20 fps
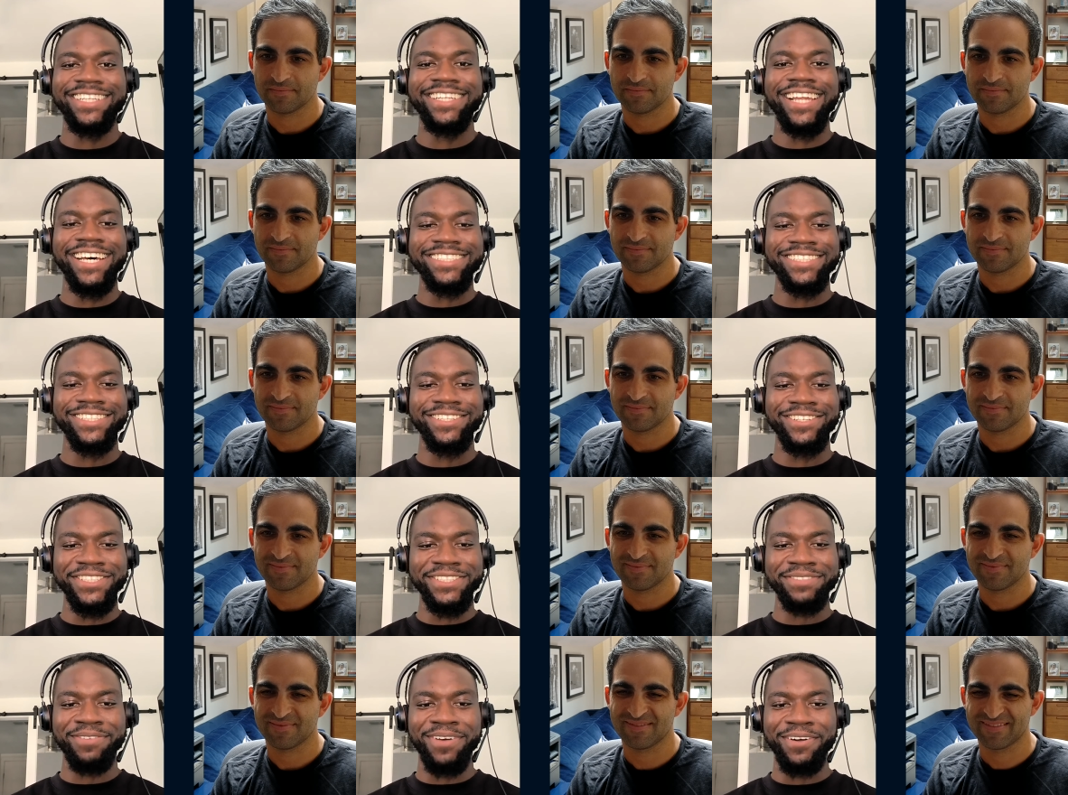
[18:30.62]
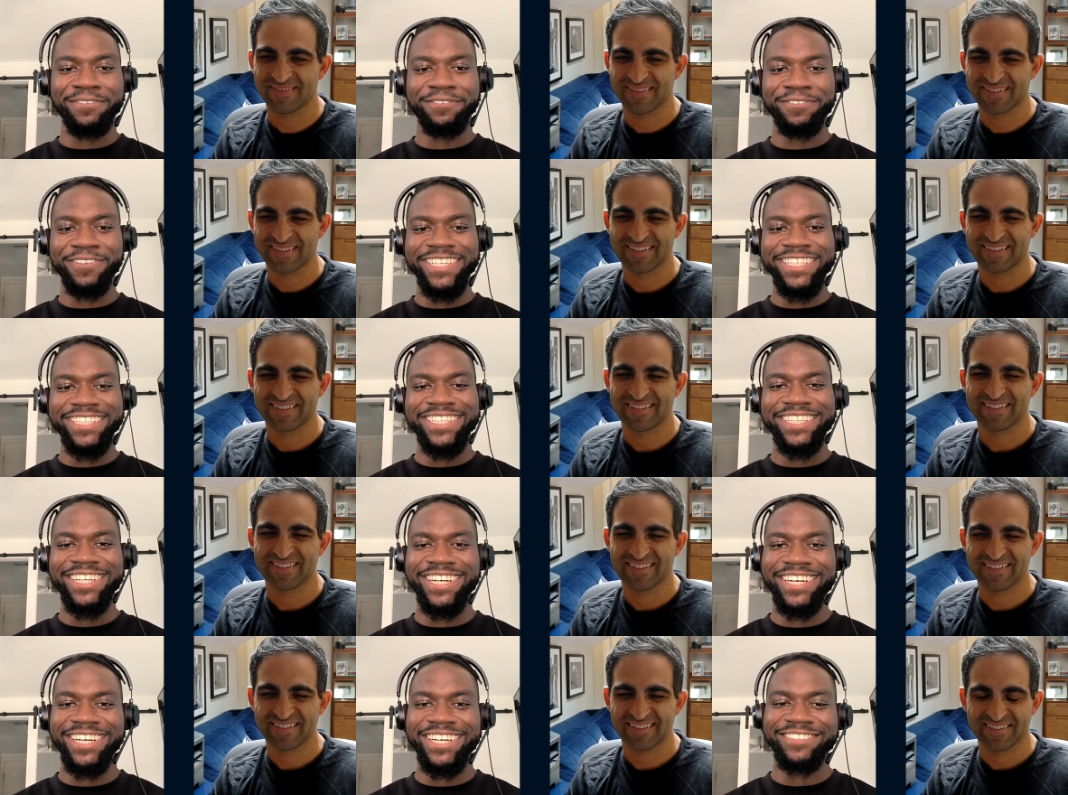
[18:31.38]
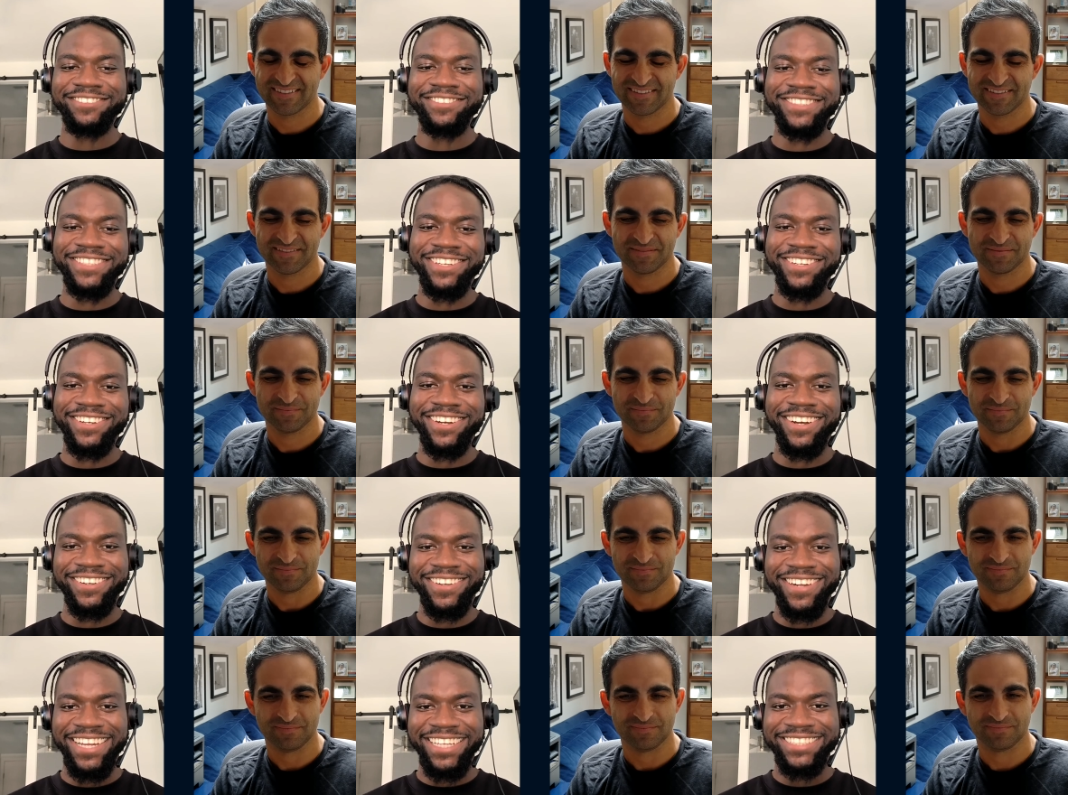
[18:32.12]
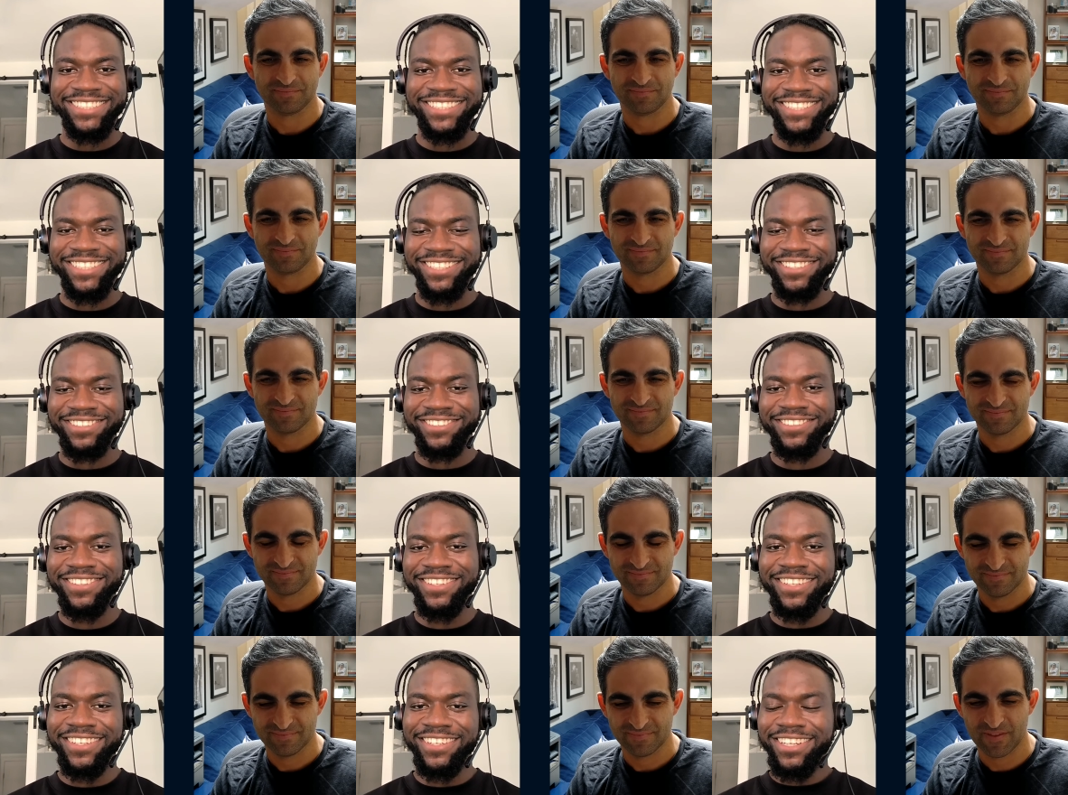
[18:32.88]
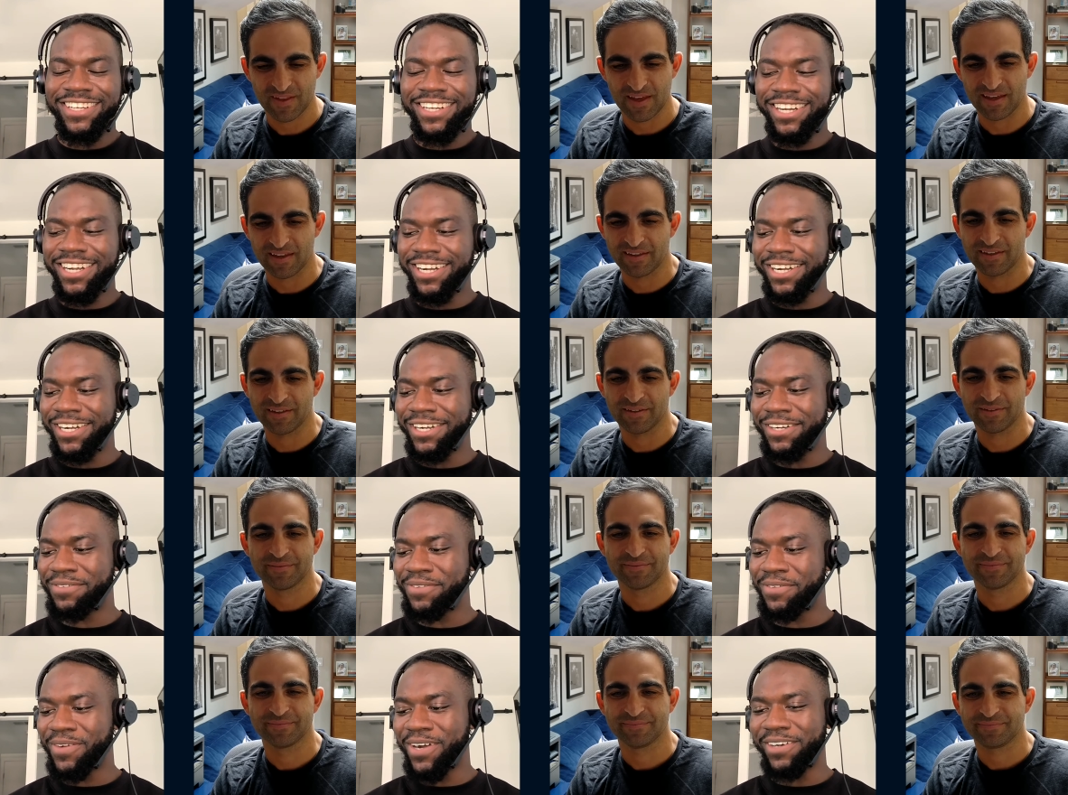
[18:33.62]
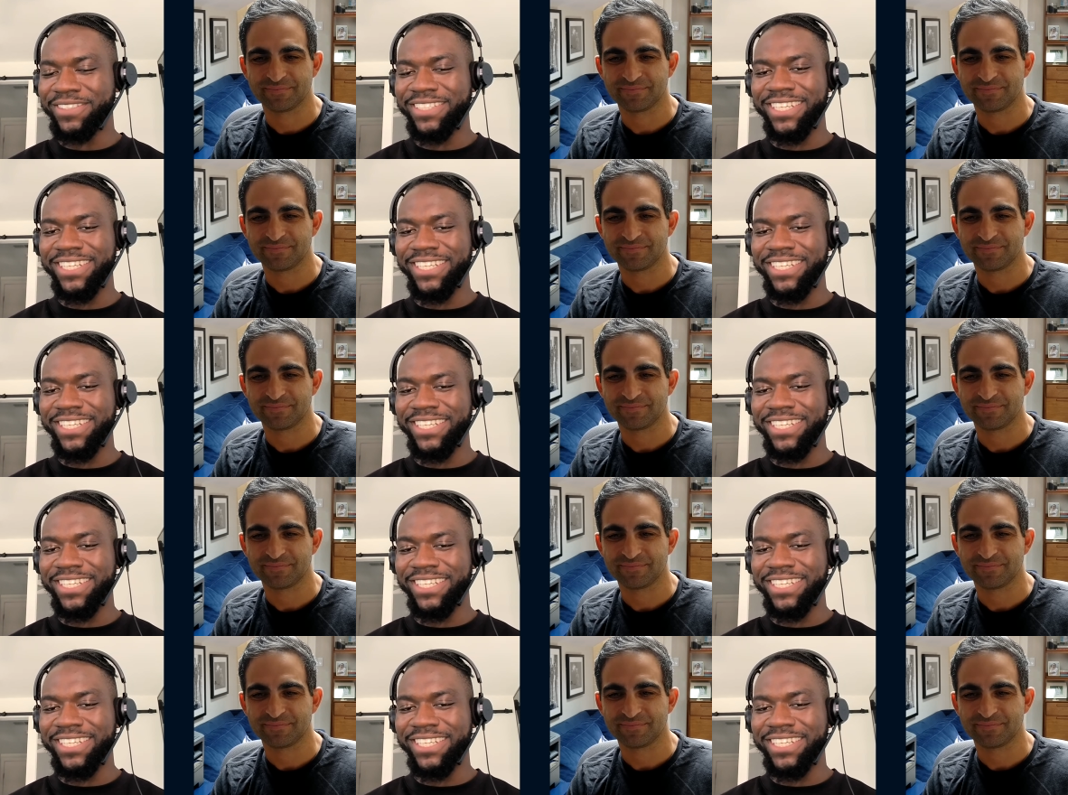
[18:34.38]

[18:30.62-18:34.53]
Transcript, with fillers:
Speaker 1: that's no small feat. Uh, so congrats to you. Uh, thank you. Well